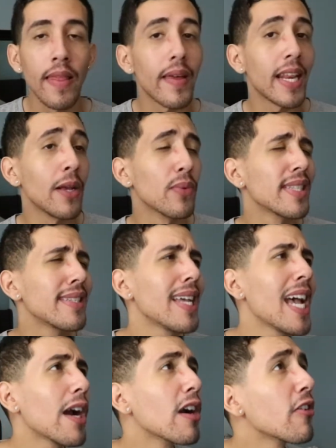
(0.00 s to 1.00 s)
that he was
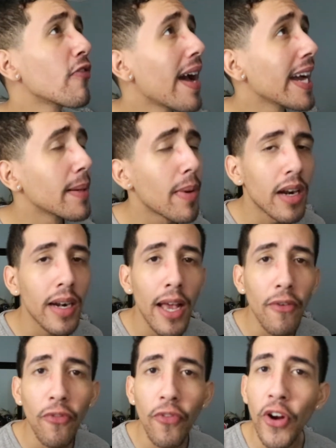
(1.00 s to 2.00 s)
terrified about it
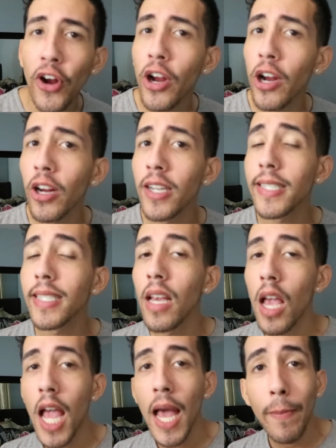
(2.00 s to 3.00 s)
at first,
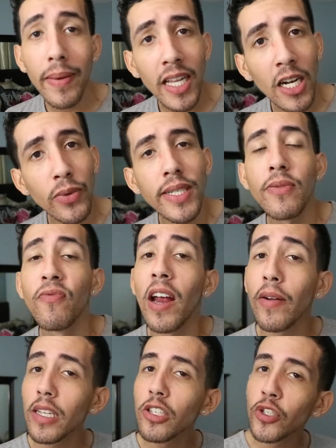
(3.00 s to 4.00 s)
but that it was
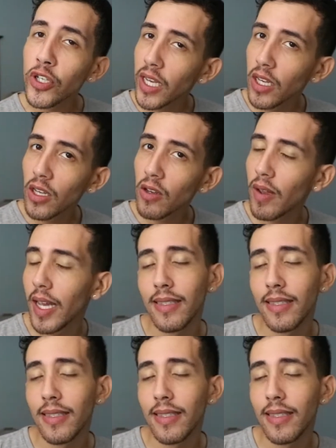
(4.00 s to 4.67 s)
very chill.